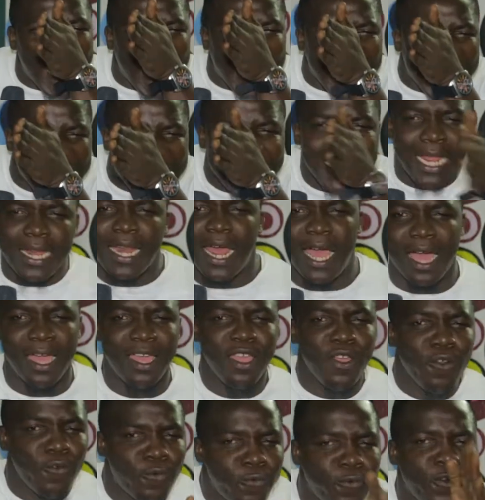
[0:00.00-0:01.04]
Hyenana,
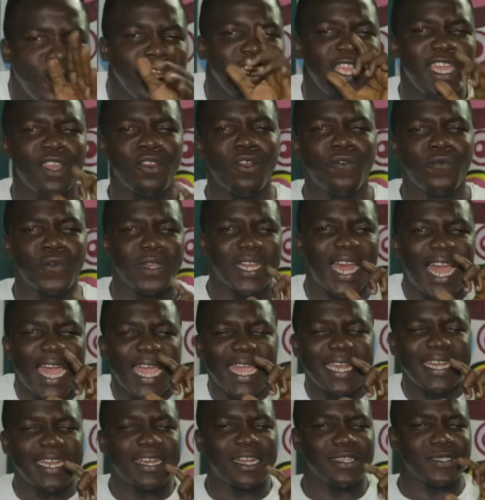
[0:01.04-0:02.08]
funny enough with
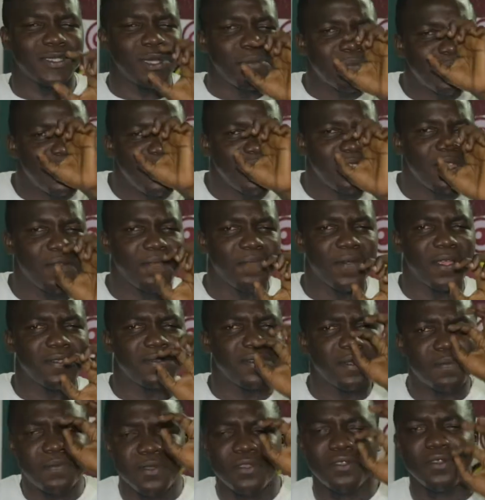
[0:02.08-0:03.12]
Hyenana, something different,
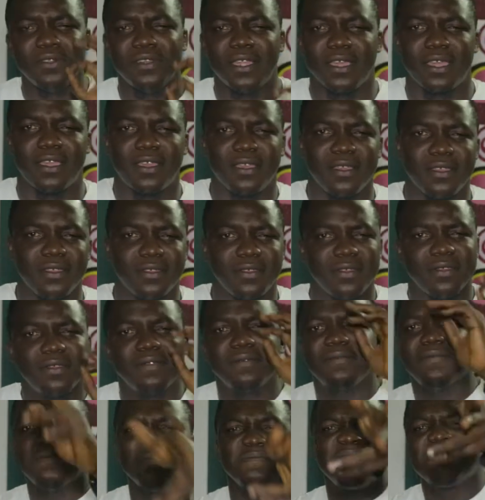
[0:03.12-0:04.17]
something unique.
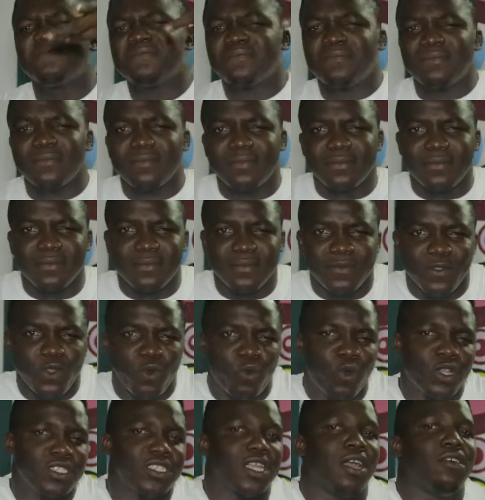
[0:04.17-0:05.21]

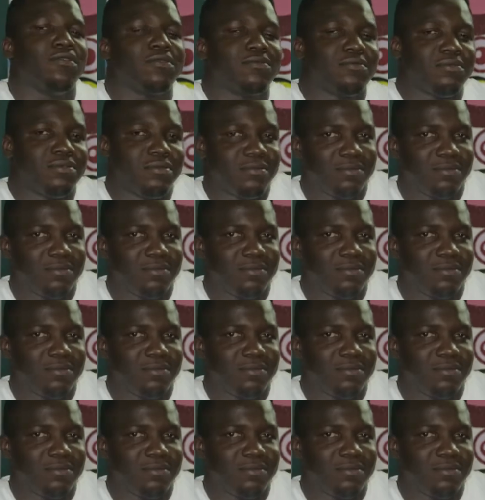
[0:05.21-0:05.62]
Watch out.